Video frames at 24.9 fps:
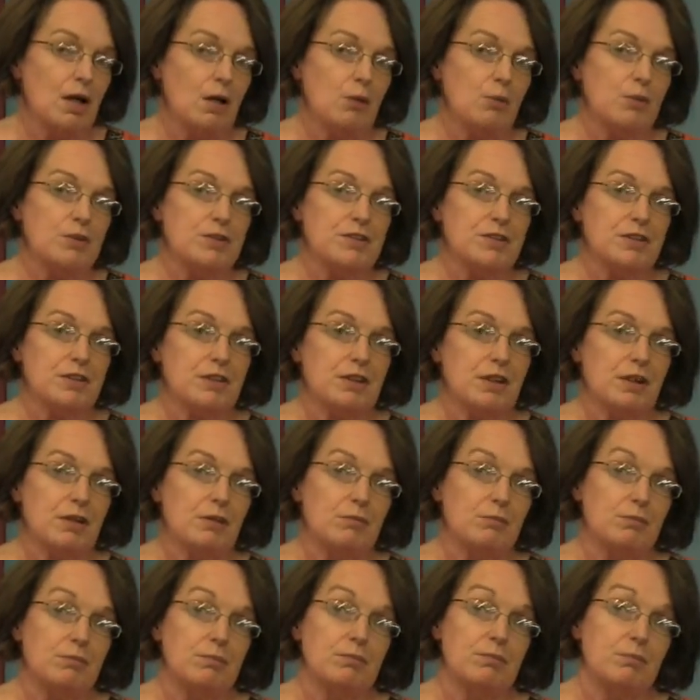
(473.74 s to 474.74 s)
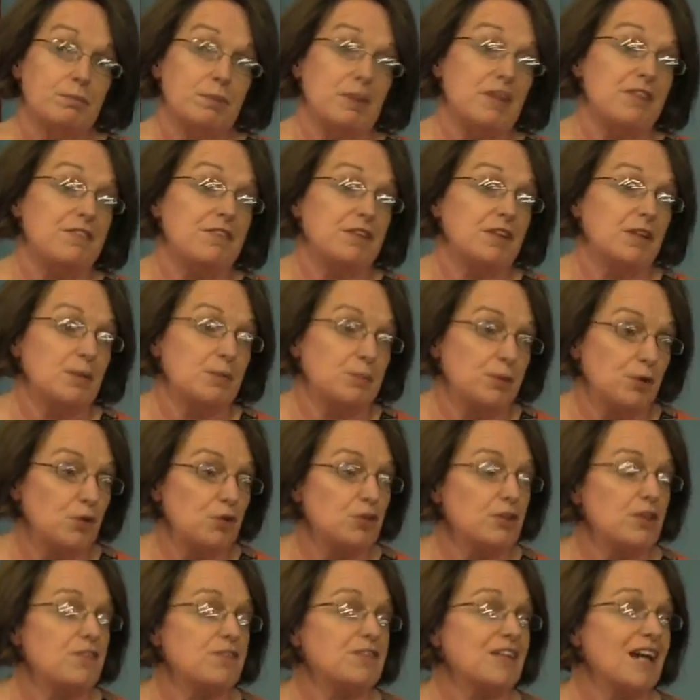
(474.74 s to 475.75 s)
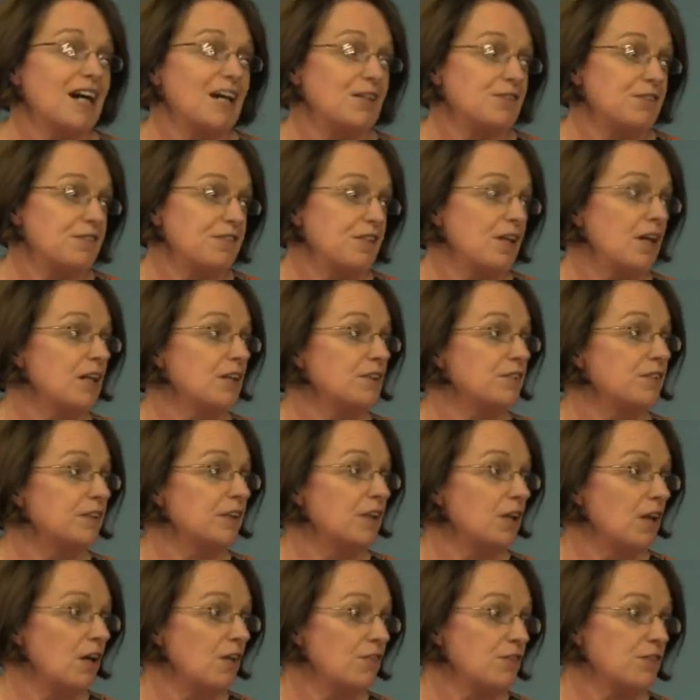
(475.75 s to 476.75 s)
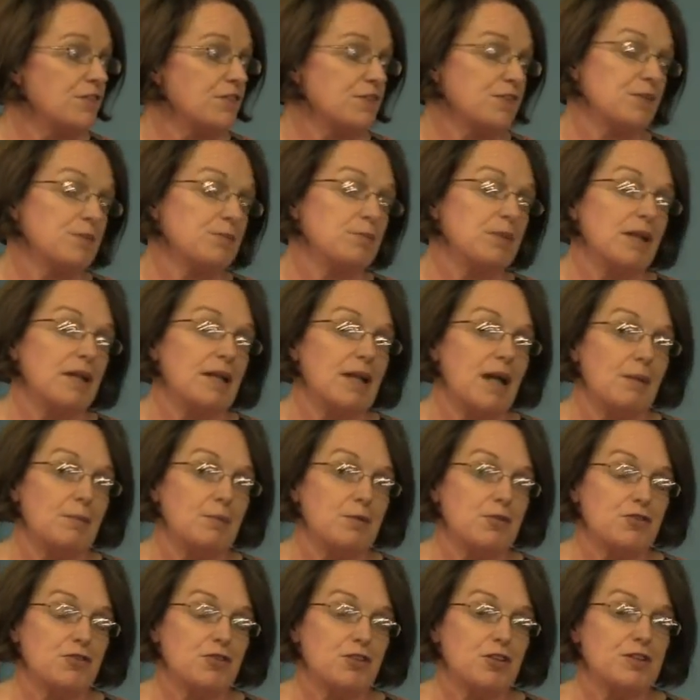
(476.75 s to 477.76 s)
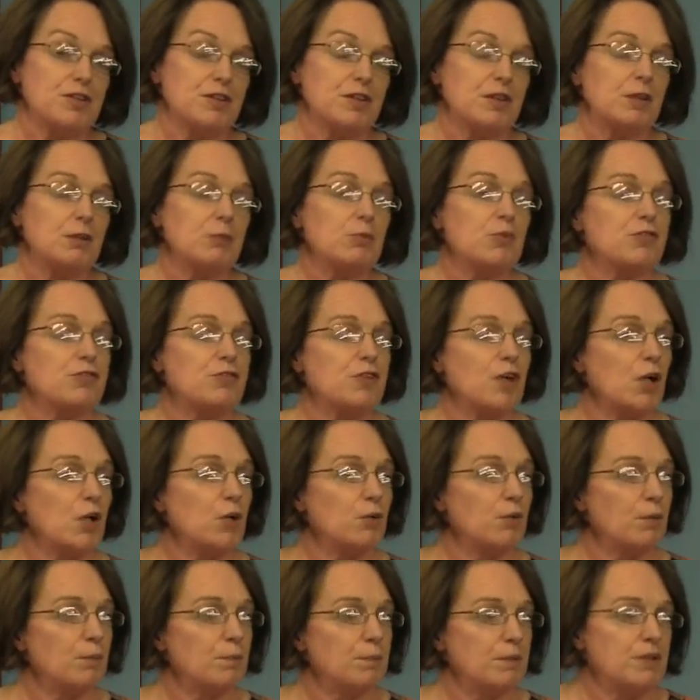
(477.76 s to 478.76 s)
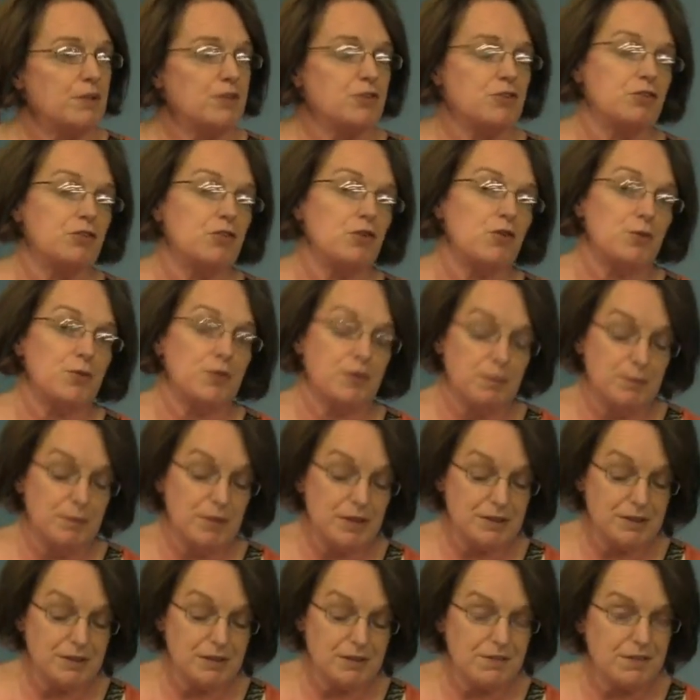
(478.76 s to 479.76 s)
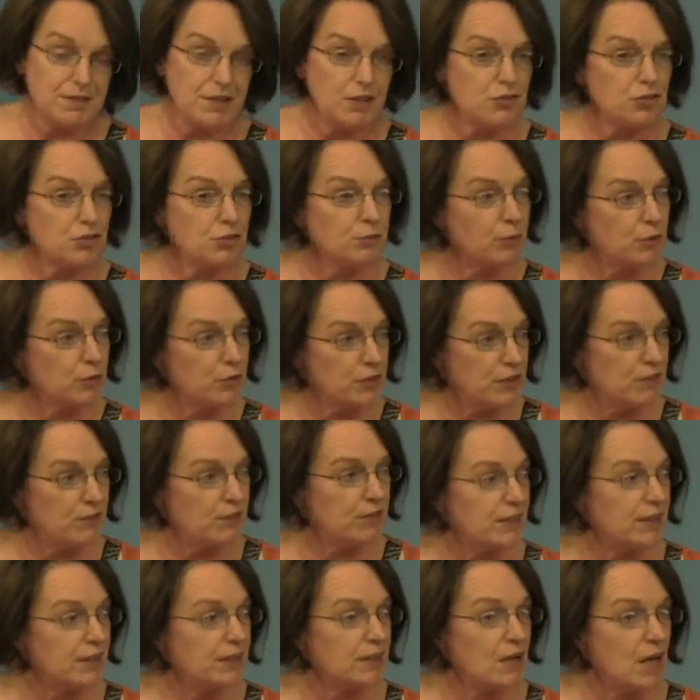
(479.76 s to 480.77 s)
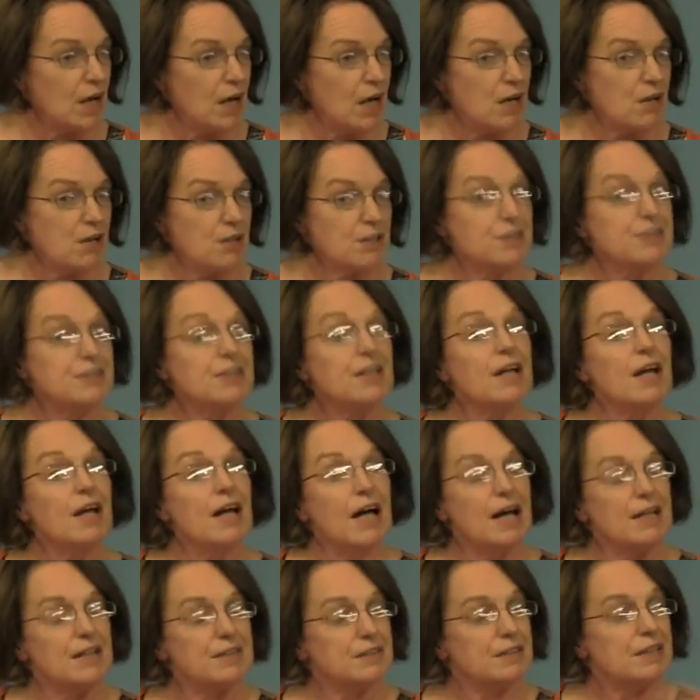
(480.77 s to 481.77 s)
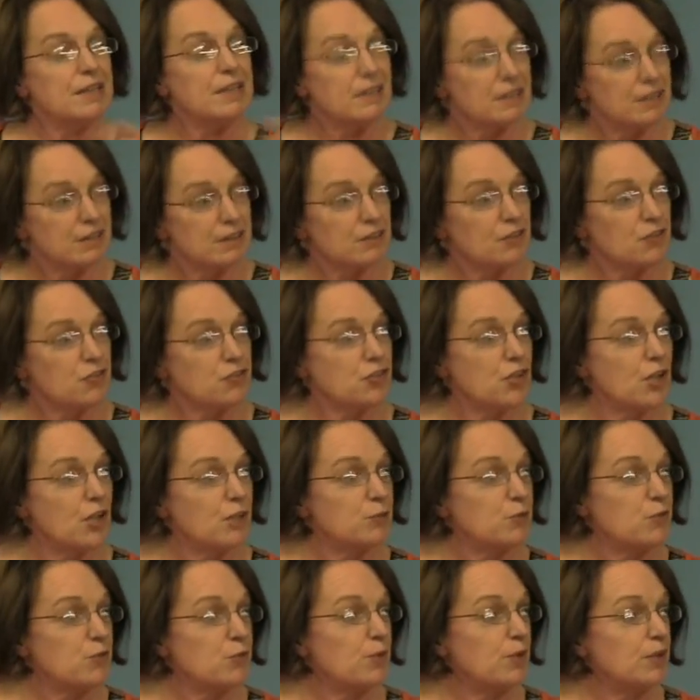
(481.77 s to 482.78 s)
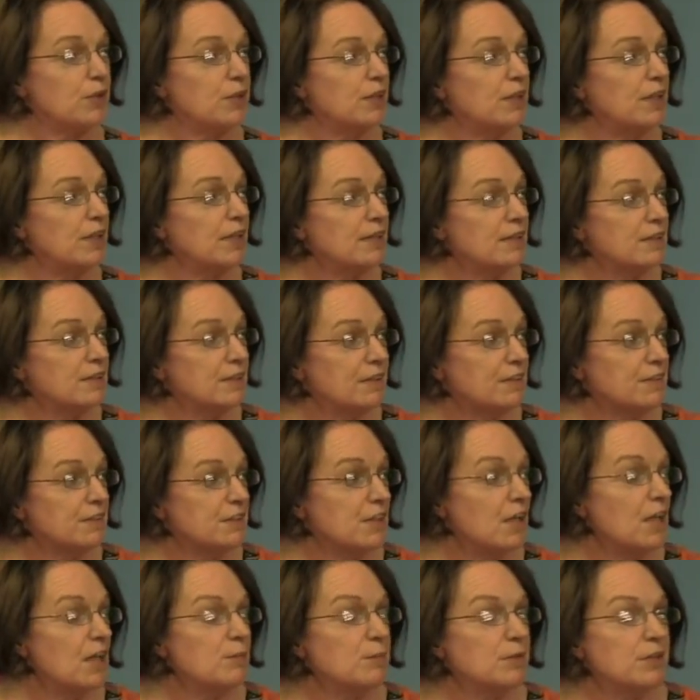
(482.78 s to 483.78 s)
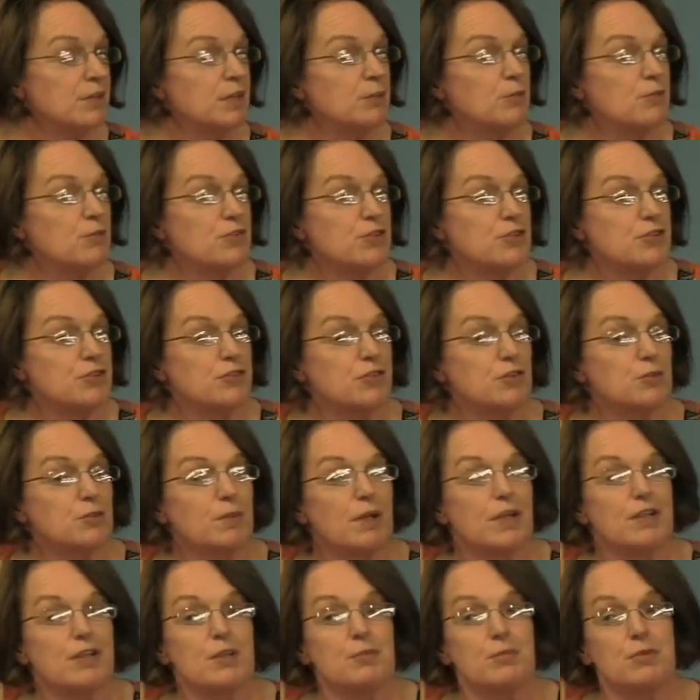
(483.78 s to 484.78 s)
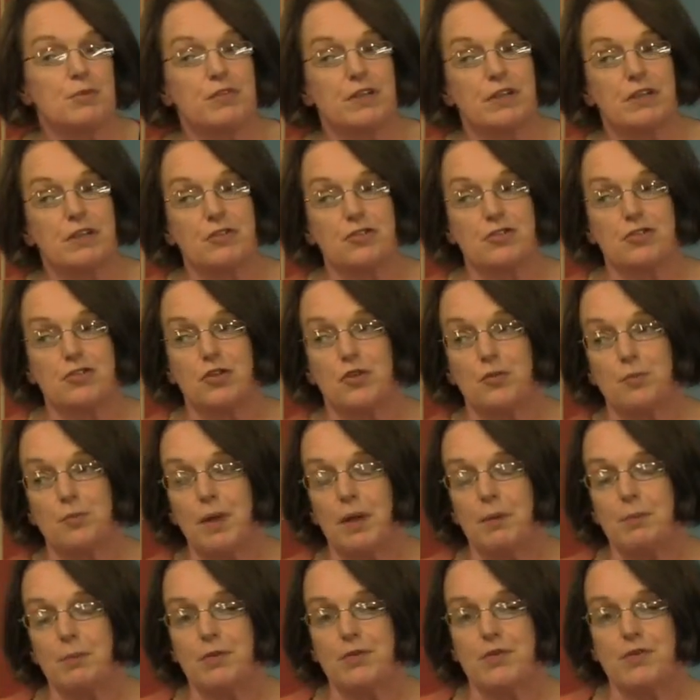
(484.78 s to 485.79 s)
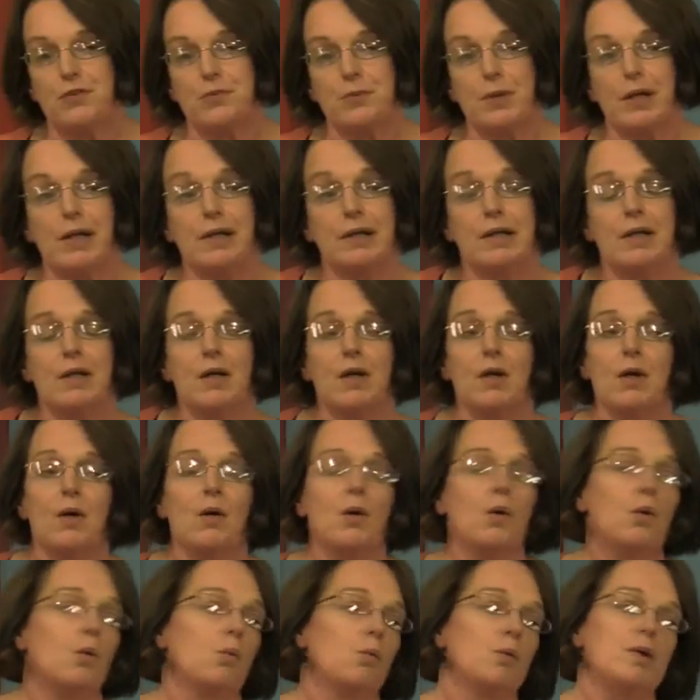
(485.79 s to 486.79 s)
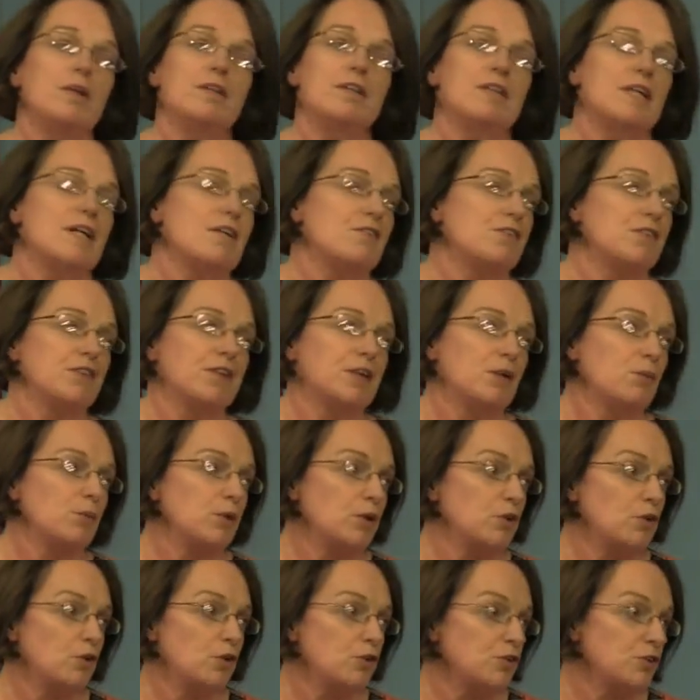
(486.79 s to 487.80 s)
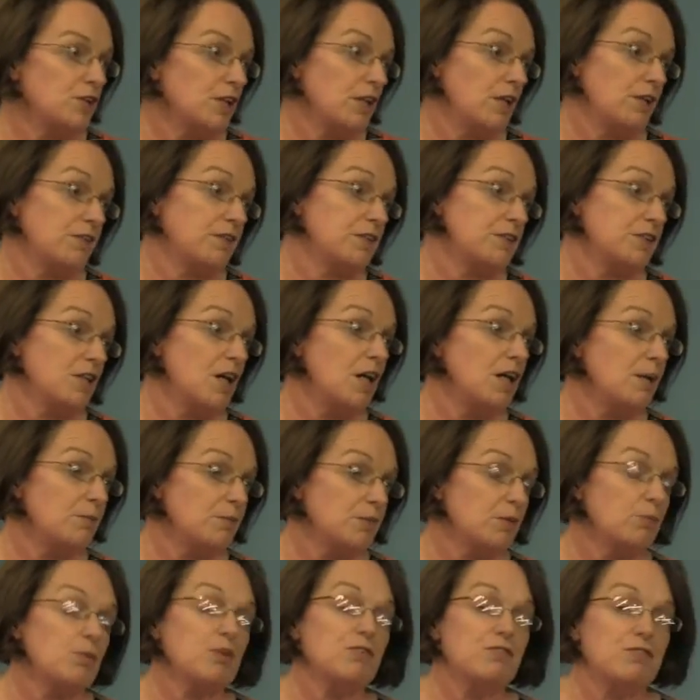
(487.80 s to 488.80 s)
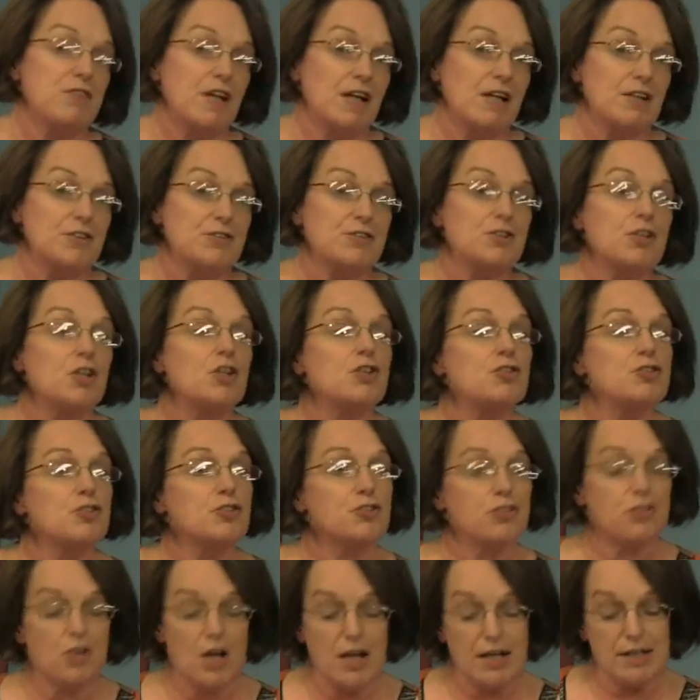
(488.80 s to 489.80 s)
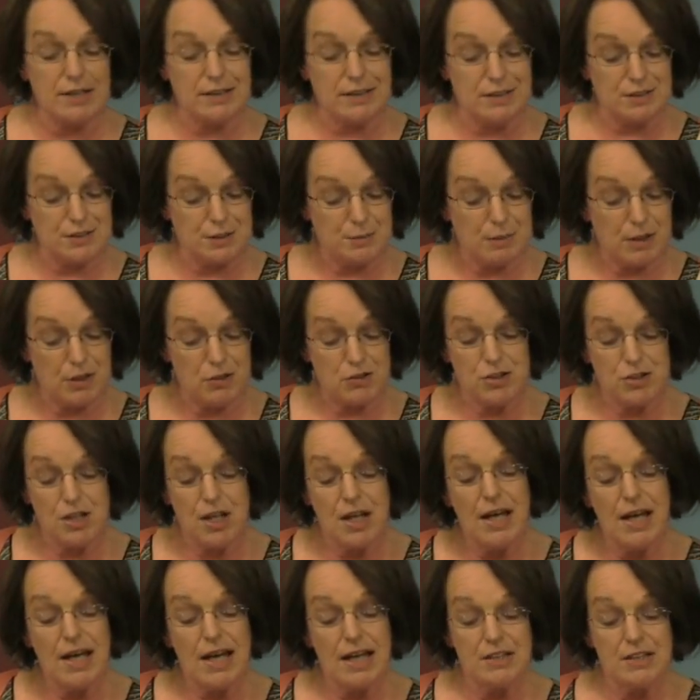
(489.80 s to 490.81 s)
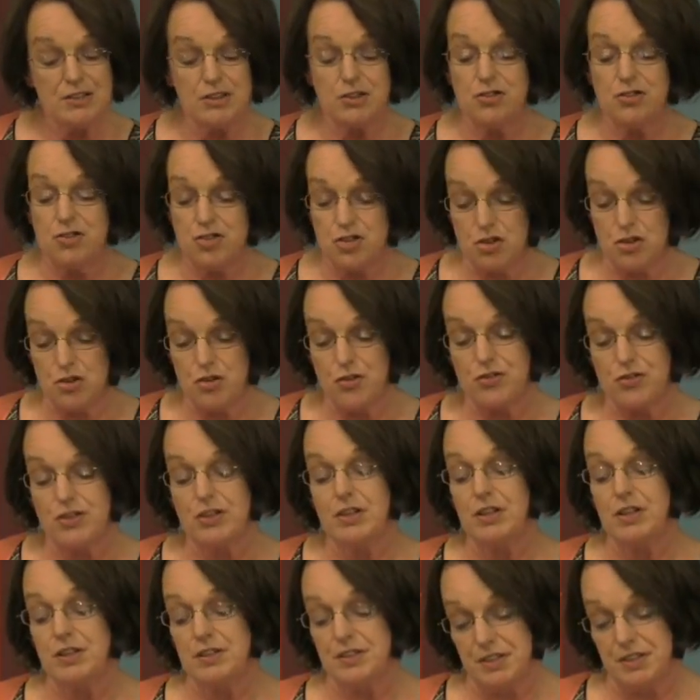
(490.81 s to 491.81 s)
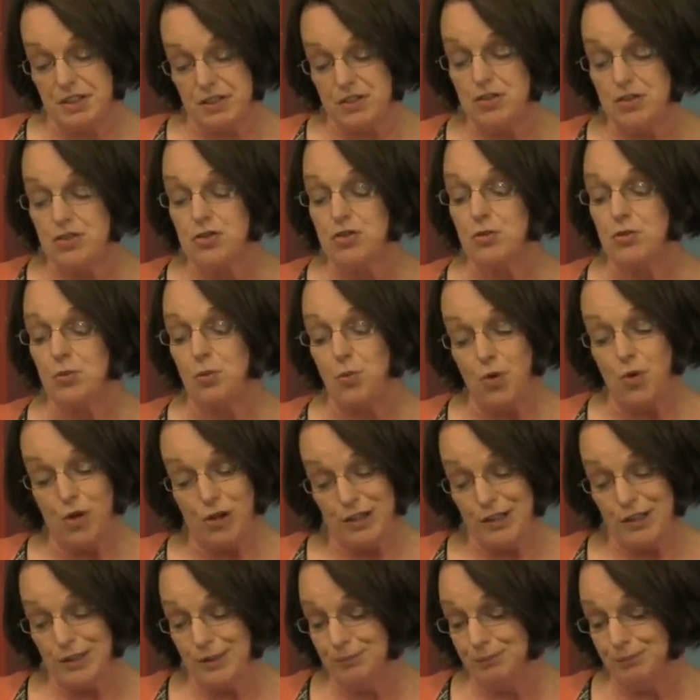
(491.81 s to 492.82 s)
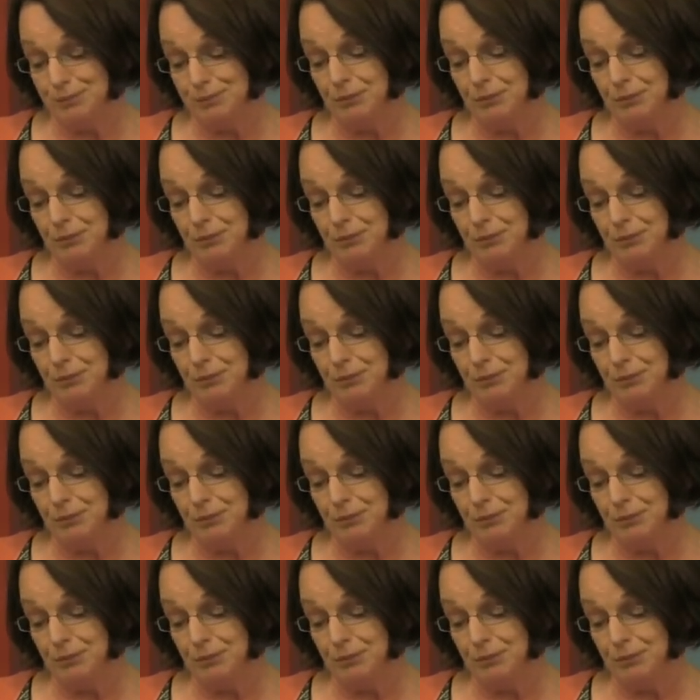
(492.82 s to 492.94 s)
And we did a, basically a protest outside the, our offices in Middle Abbey Street. And there was follow-up interviews with the media, et cetera, both in Eng Ireland and in England, because John was working in England at the time, and he was interviewed by a number of English newspapers as well. We did everything we could at the time that we felt to try and get him out, and it just didn't work.